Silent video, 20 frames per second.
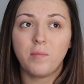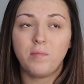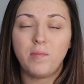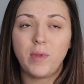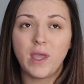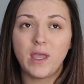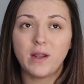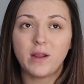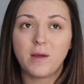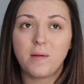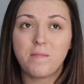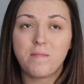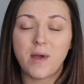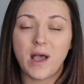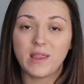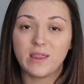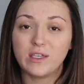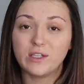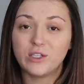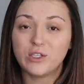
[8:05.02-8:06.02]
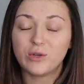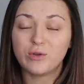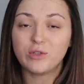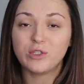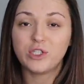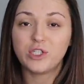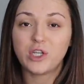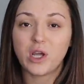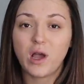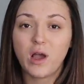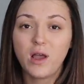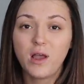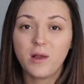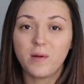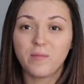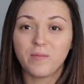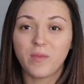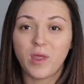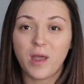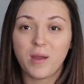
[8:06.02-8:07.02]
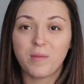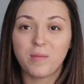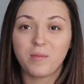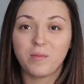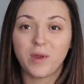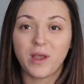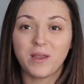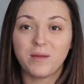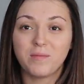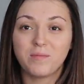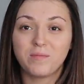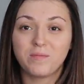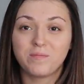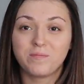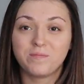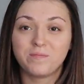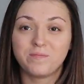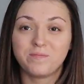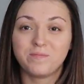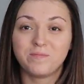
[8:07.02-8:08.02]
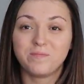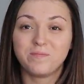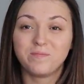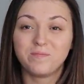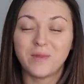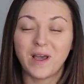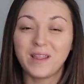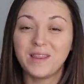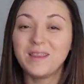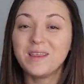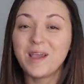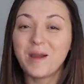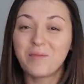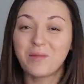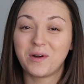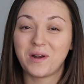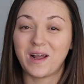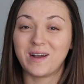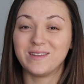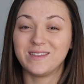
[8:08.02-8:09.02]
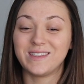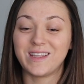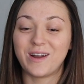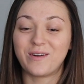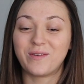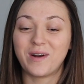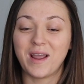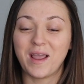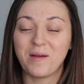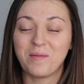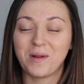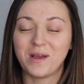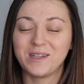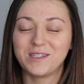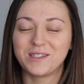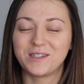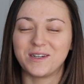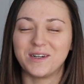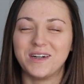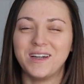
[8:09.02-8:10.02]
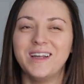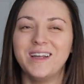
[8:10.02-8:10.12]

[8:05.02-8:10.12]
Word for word: betamethasone shot. I'm I I think I pronounced that right. I'm not sure,